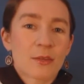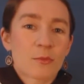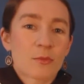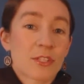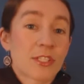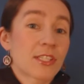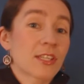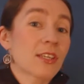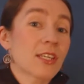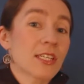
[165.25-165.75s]
the
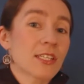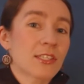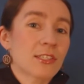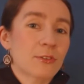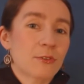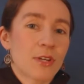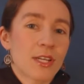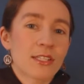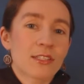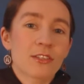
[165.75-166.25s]
Brazilian
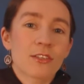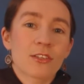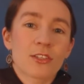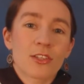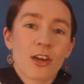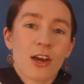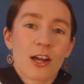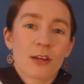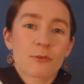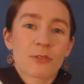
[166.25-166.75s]
students
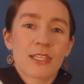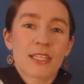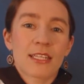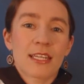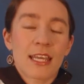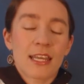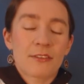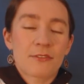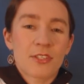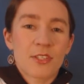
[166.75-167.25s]
could talk with the
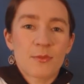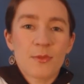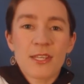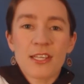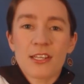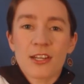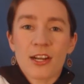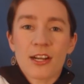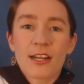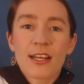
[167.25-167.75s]
native
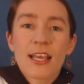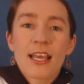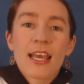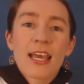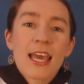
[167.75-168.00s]
speaker.